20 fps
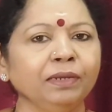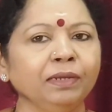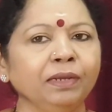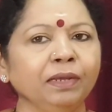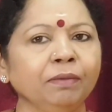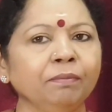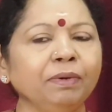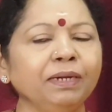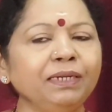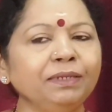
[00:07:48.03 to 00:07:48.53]

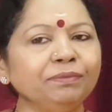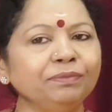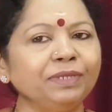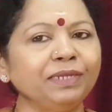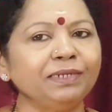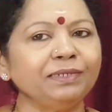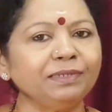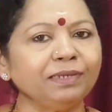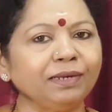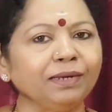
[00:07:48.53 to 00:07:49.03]
But if
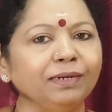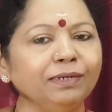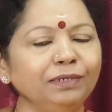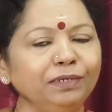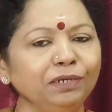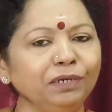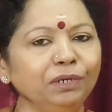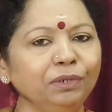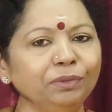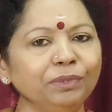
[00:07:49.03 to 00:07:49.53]
there is a
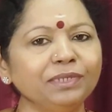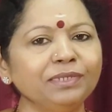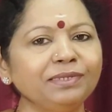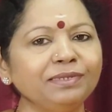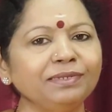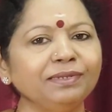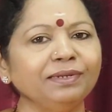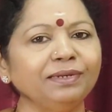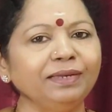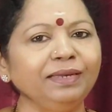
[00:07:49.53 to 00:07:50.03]

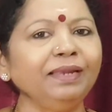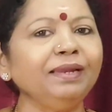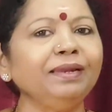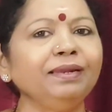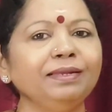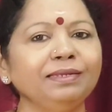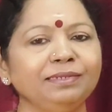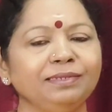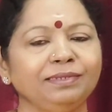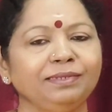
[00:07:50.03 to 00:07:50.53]
continuous
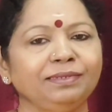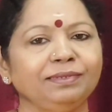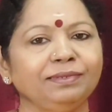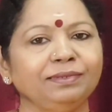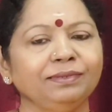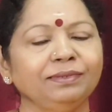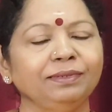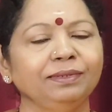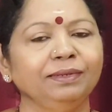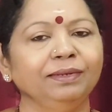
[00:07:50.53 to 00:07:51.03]

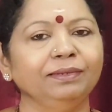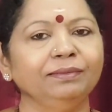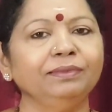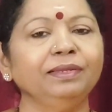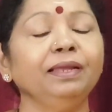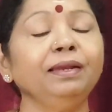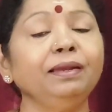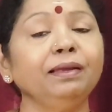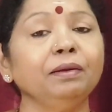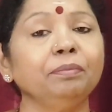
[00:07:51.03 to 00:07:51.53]
illness,
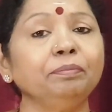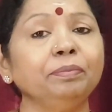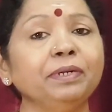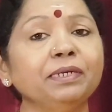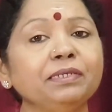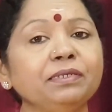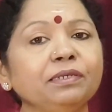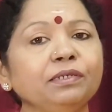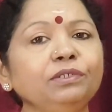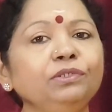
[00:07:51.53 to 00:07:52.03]
then a
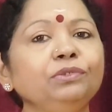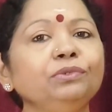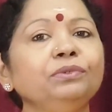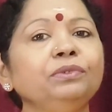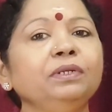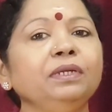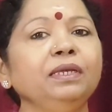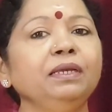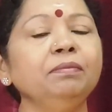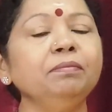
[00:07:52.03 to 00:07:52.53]
person
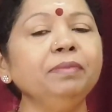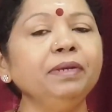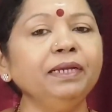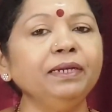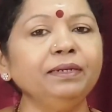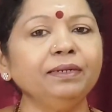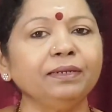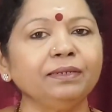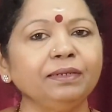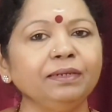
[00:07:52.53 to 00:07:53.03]
should
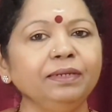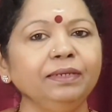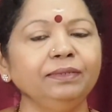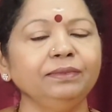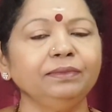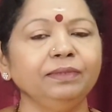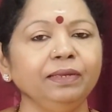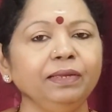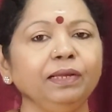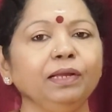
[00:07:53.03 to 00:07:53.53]

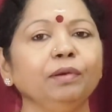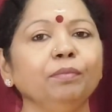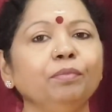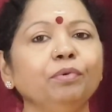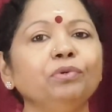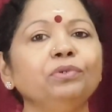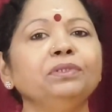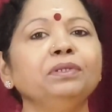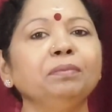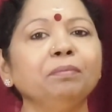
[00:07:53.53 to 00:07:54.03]
immediately think
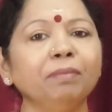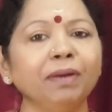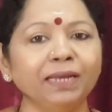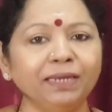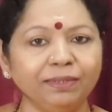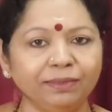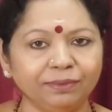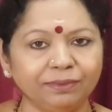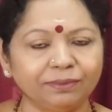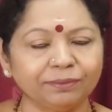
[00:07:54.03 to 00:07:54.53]
about the
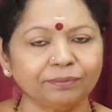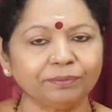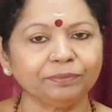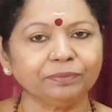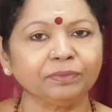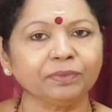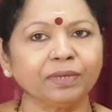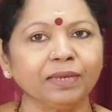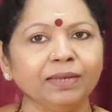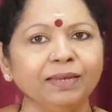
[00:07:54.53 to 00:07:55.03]
mind.
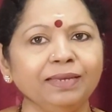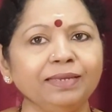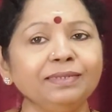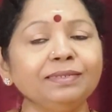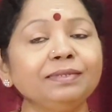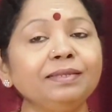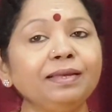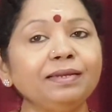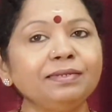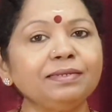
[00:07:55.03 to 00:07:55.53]

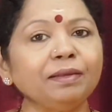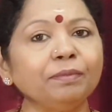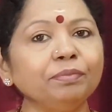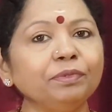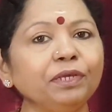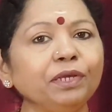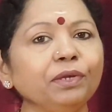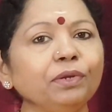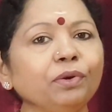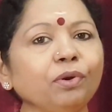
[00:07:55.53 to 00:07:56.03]
Is there
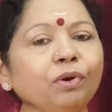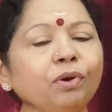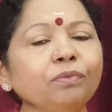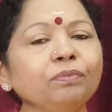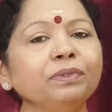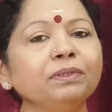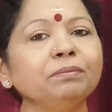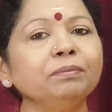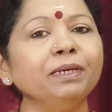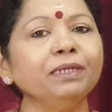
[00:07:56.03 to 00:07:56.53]
something wrong
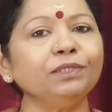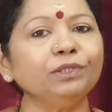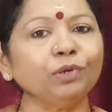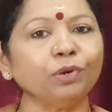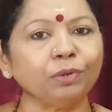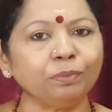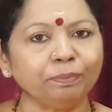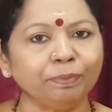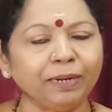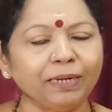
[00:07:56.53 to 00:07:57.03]
with my
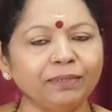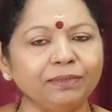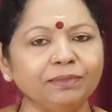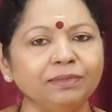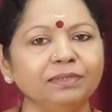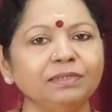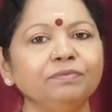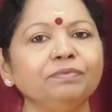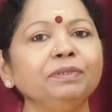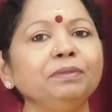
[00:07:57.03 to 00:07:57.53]
thought
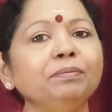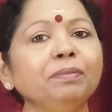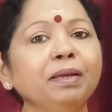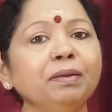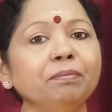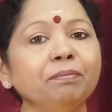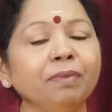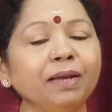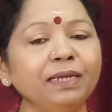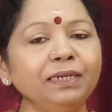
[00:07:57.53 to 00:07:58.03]
patterns, with
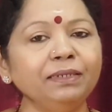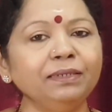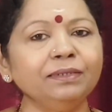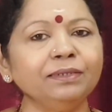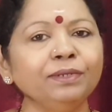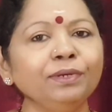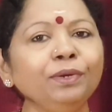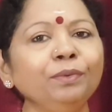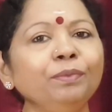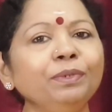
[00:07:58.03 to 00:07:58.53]
my
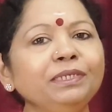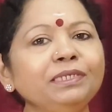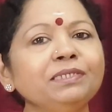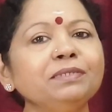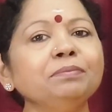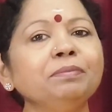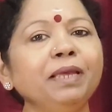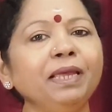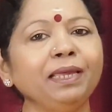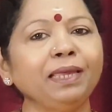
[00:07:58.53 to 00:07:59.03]
mind, which
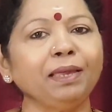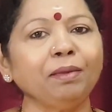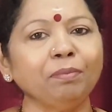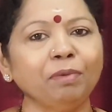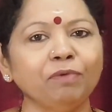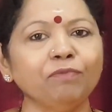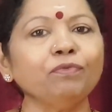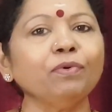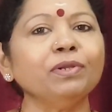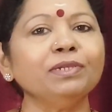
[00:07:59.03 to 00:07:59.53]
is making
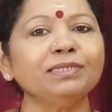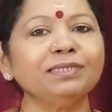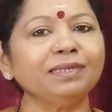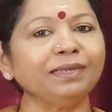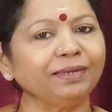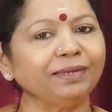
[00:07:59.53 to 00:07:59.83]
me fall sick